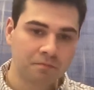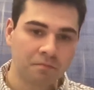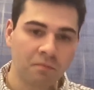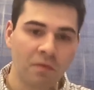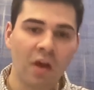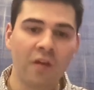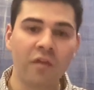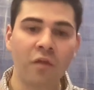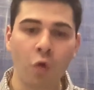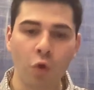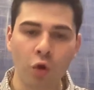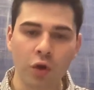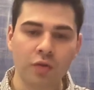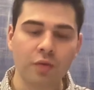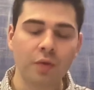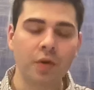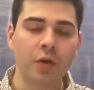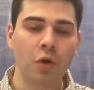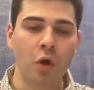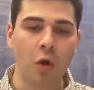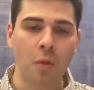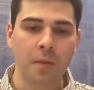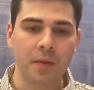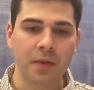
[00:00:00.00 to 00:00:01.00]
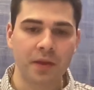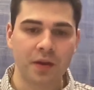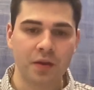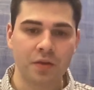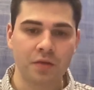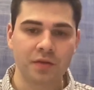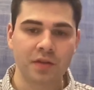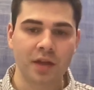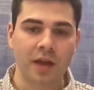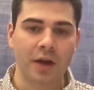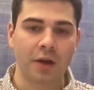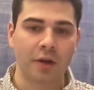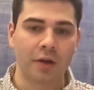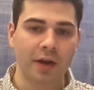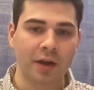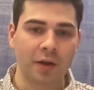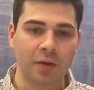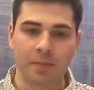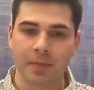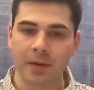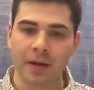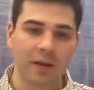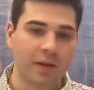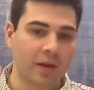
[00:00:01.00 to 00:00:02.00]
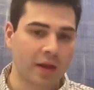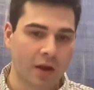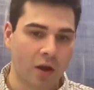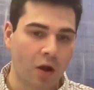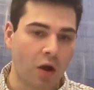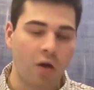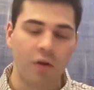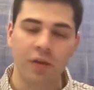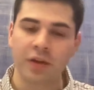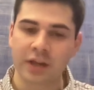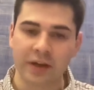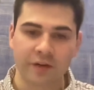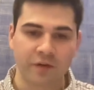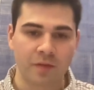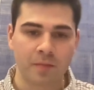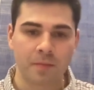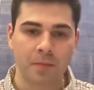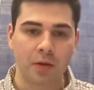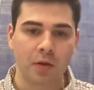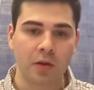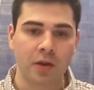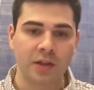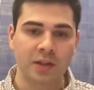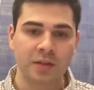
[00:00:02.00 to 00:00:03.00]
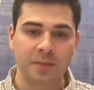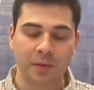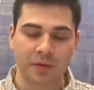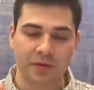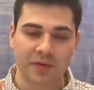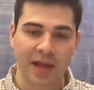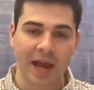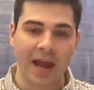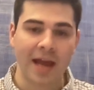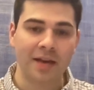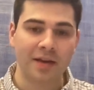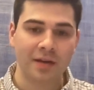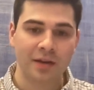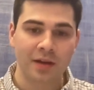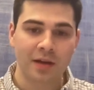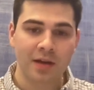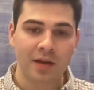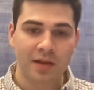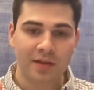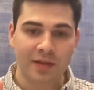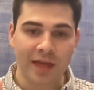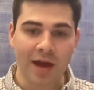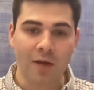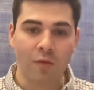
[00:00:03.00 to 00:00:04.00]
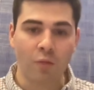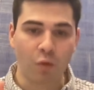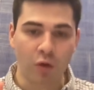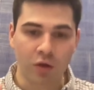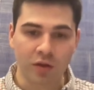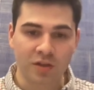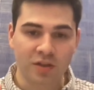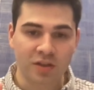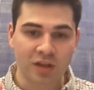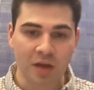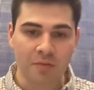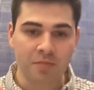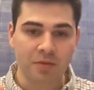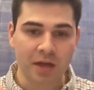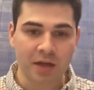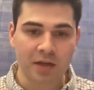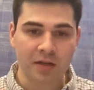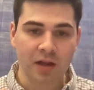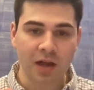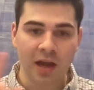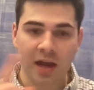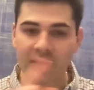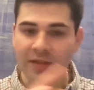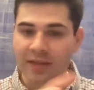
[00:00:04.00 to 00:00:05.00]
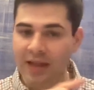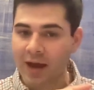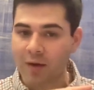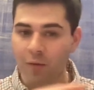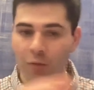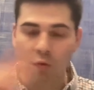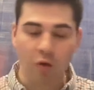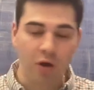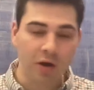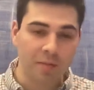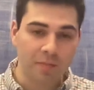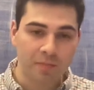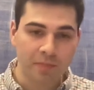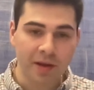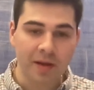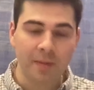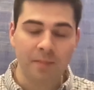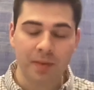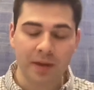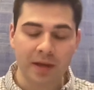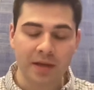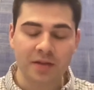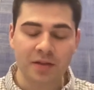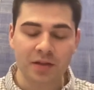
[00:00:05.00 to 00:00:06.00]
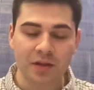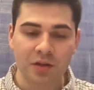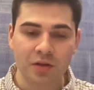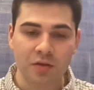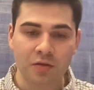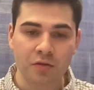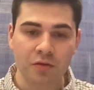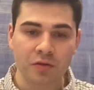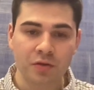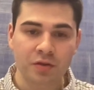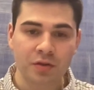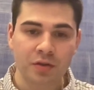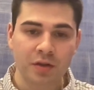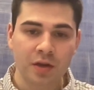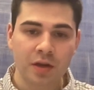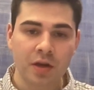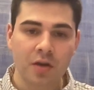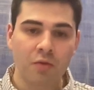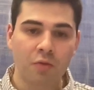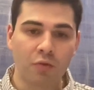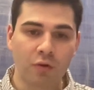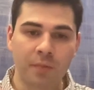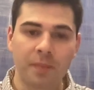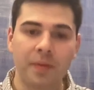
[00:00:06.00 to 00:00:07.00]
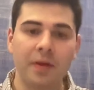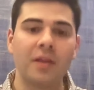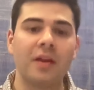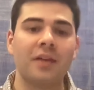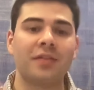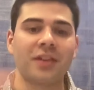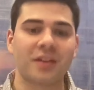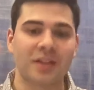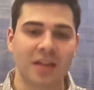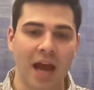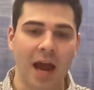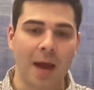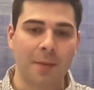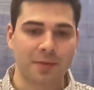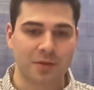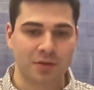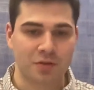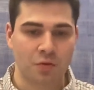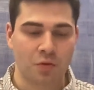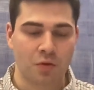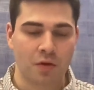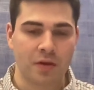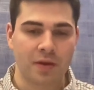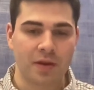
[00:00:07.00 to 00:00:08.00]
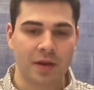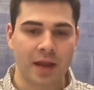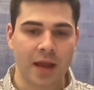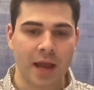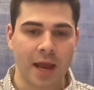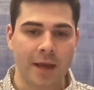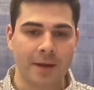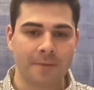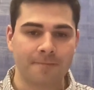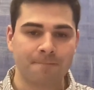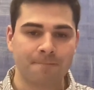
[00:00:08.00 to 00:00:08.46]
Of course, when you open the newsletter, it would be all the different bullets. But that one subject line, that one big piece of news would be the top story of the day.